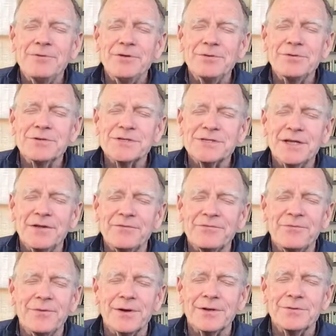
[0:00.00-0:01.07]
yourself
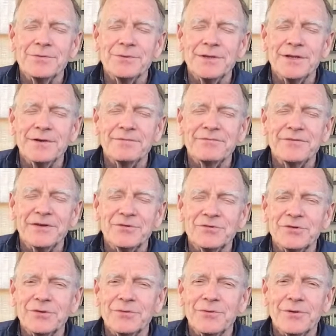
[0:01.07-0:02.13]
want to do a little
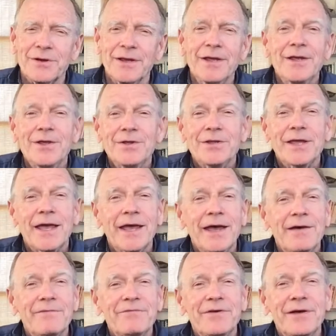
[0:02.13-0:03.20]
fishing, or you
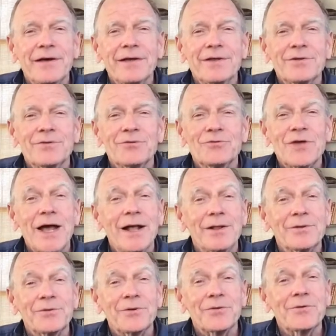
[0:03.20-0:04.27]
have a
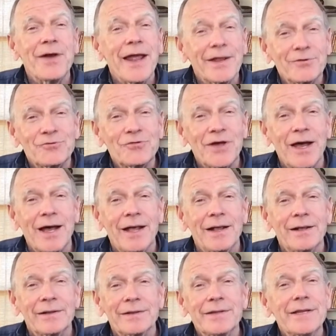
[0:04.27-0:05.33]
child or a grandchild,
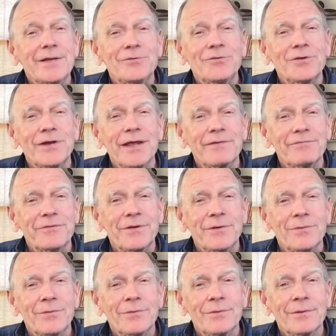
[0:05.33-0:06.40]
niece and nephew,
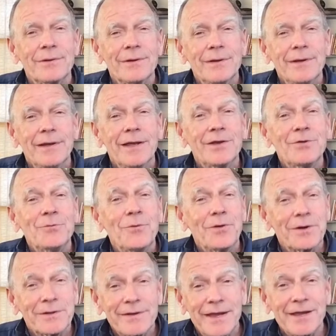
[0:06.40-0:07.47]
and you want
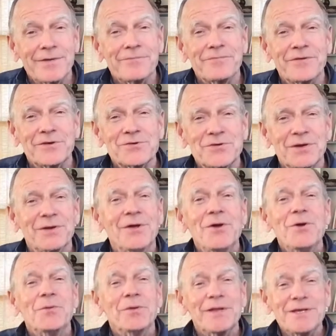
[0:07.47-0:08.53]
to take them fishing.
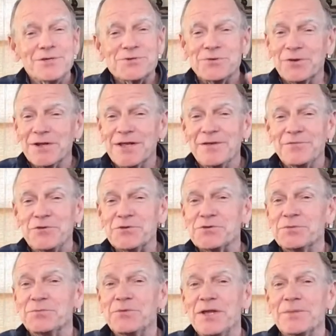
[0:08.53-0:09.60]
Well, he's going to give you
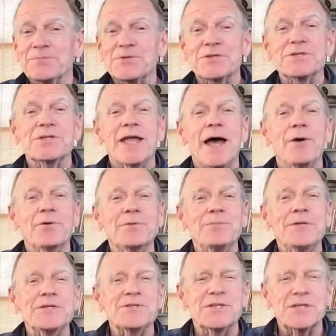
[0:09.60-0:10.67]
some tips as to how to
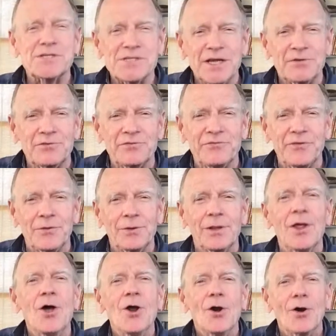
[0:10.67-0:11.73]
be
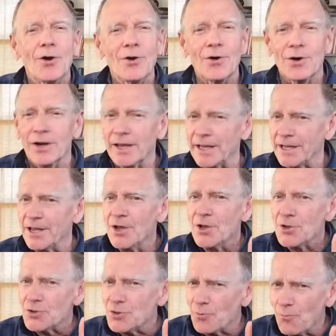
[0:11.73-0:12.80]
successful early.
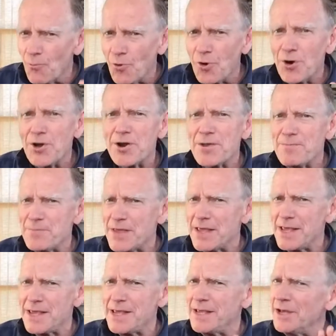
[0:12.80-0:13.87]
You want to
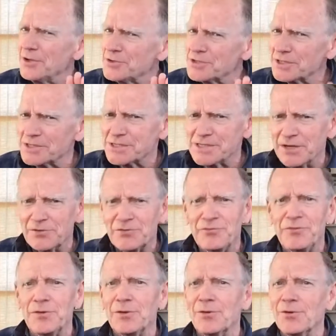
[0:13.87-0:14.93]
be
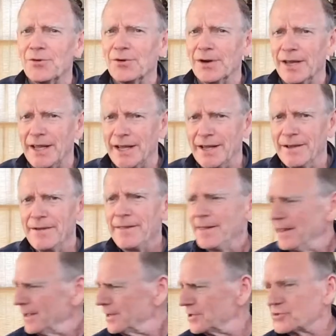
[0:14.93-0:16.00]
successful early,
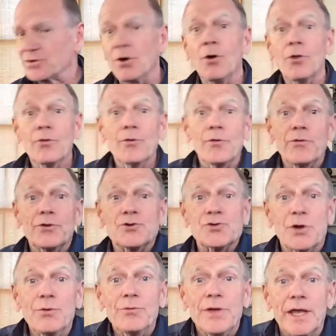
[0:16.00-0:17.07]
because although the
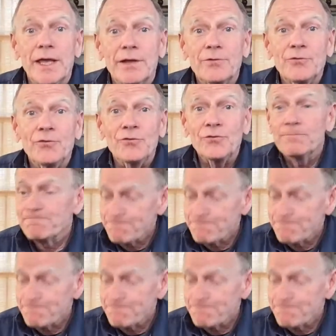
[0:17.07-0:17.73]
joke is,